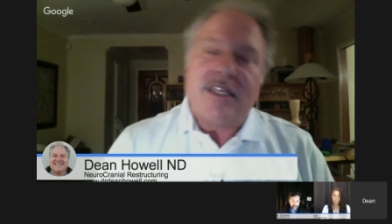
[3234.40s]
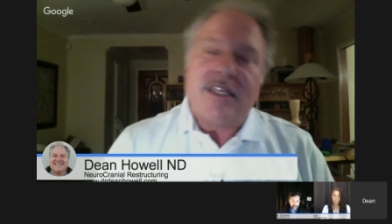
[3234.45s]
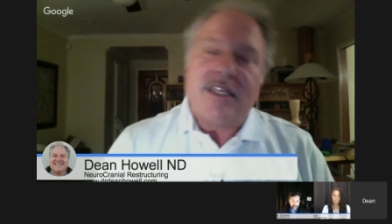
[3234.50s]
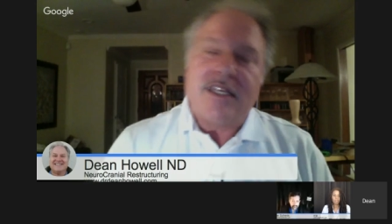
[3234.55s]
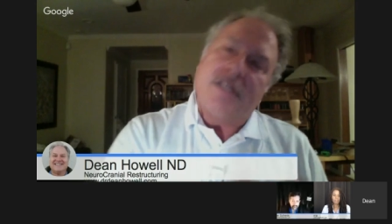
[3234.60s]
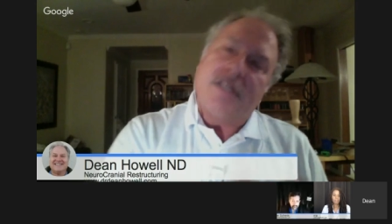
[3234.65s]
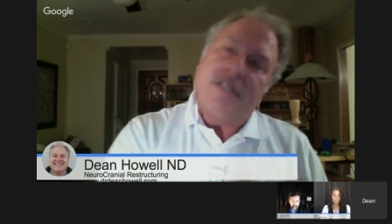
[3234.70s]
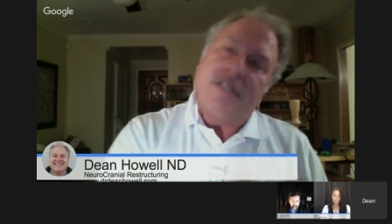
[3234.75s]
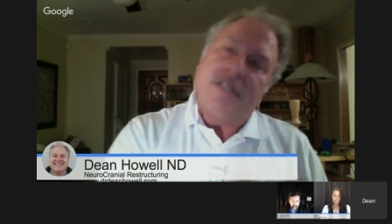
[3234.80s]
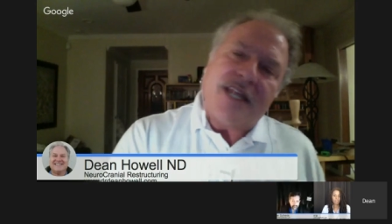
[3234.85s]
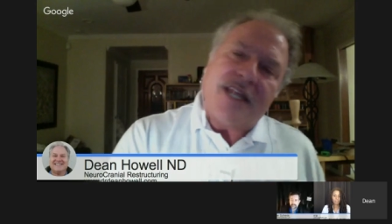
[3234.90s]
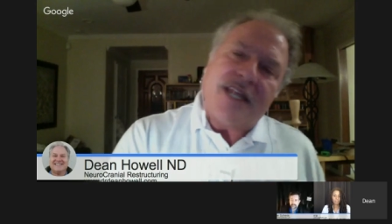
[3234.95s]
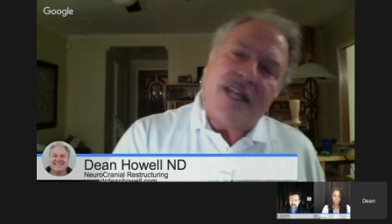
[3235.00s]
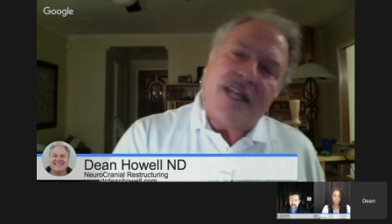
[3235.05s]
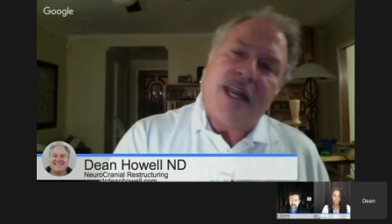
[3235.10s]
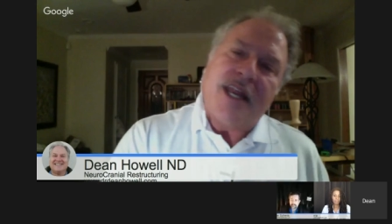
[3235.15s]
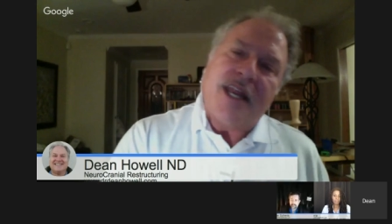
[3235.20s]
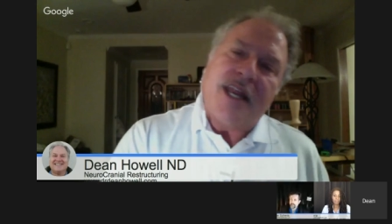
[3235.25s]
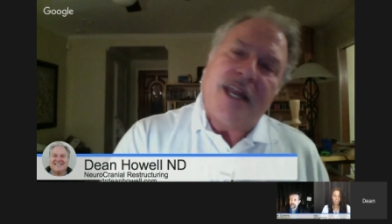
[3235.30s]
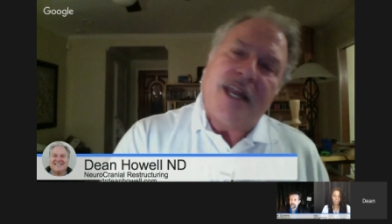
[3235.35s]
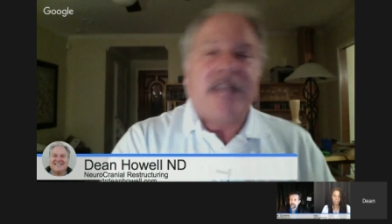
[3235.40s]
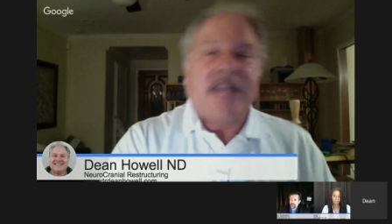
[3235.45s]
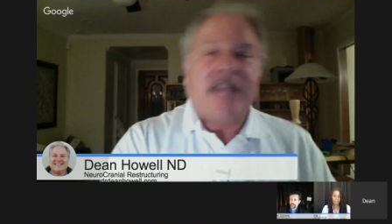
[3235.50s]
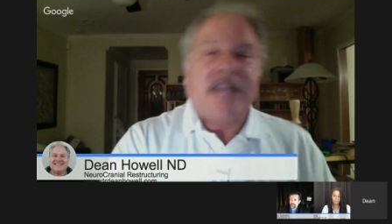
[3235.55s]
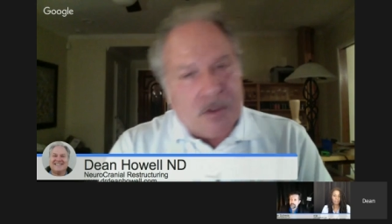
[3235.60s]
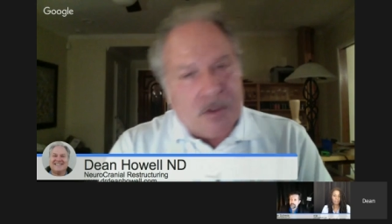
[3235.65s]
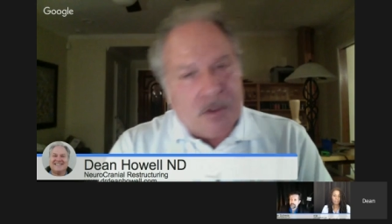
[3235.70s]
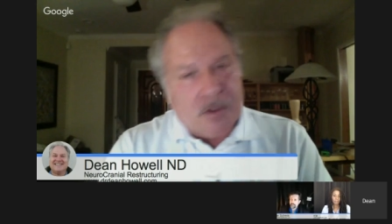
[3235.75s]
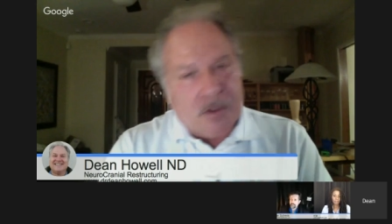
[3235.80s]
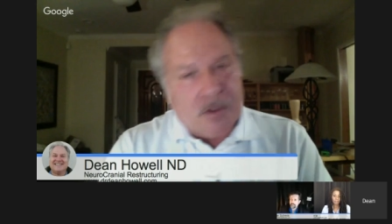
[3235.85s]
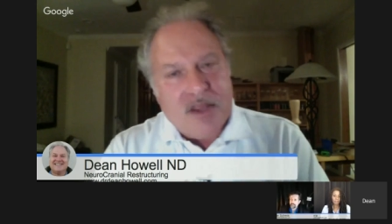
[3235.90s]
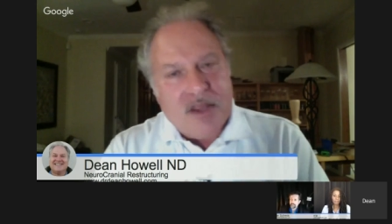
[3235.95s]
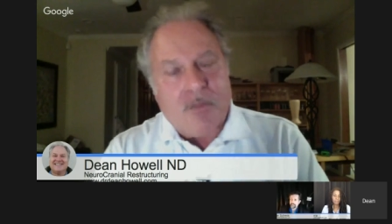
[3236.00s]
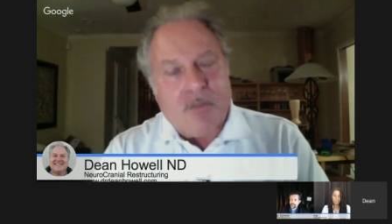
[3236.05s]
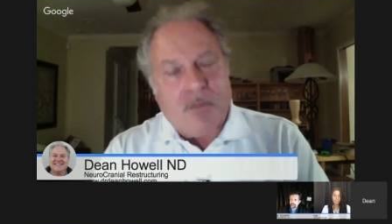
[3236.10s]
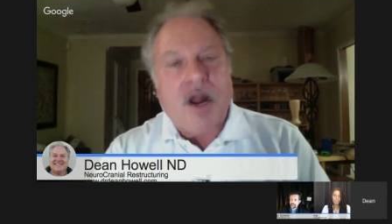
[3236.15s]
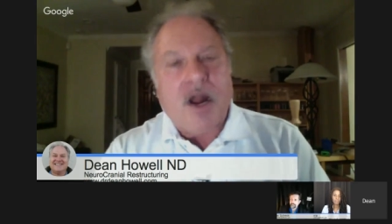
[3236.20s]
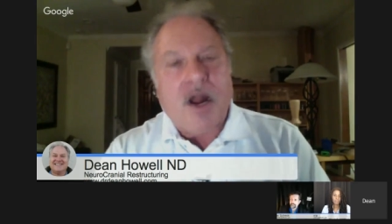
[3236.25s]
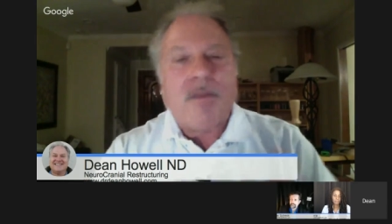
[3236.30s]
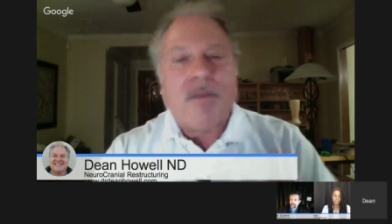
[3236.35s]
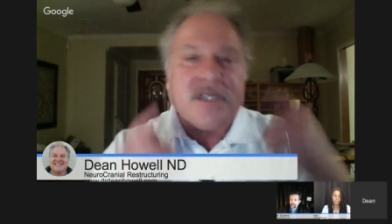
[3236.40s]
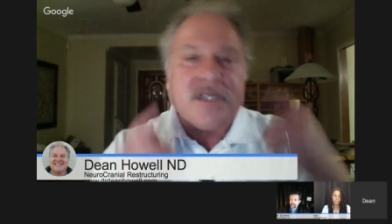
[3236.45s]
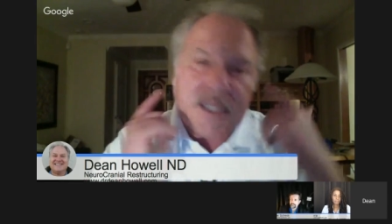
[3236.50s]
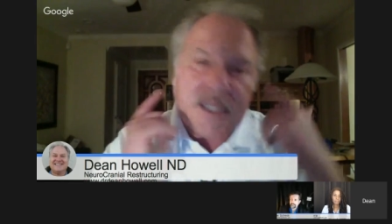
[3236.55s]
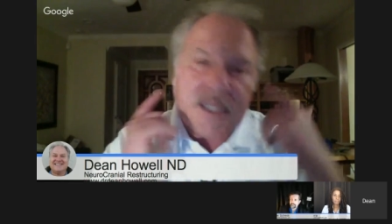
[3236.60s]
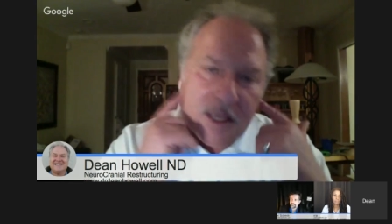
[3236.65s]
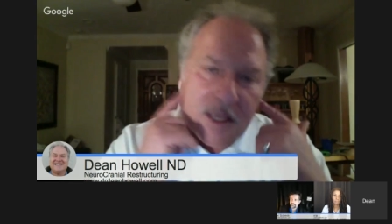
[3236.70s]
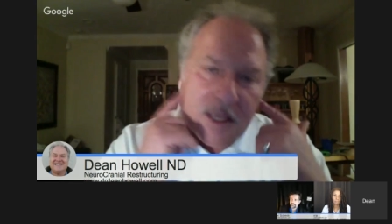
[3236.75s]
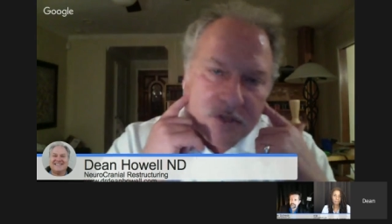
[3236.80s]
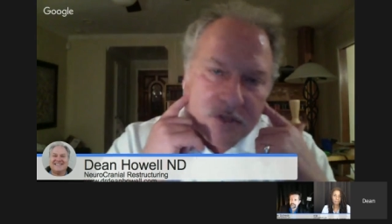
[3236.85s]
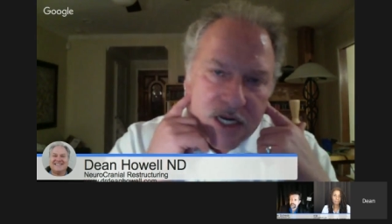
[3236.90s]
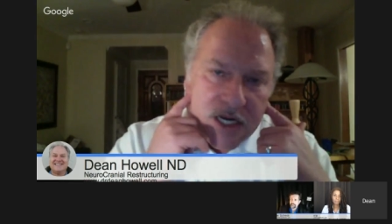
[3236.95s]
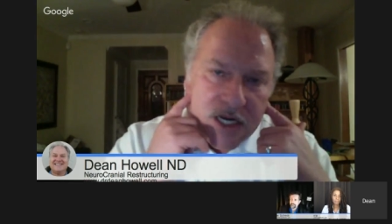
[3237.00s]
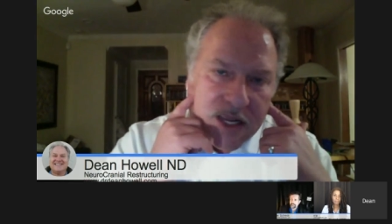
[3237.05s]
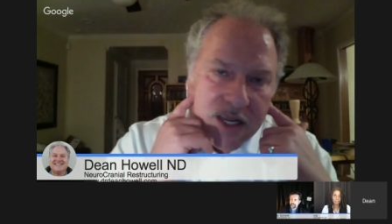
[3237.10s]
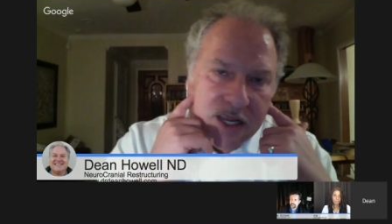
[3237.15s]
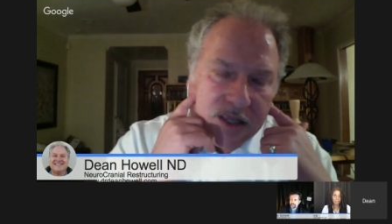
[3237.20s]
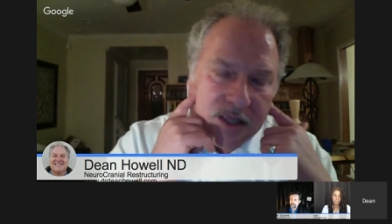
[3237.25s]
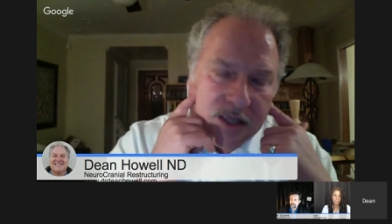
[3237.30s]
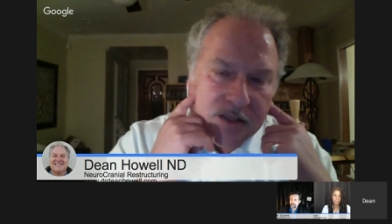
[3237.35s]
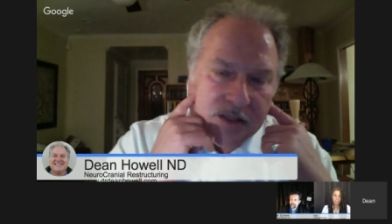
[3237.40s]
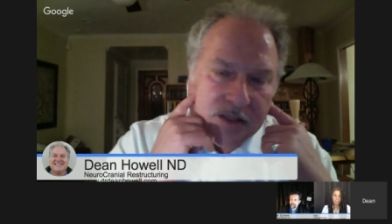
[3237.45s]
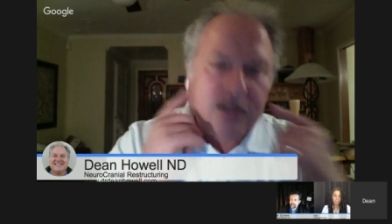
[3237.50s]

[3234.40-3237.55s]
sinusitis, nasal breathing problems, T M J,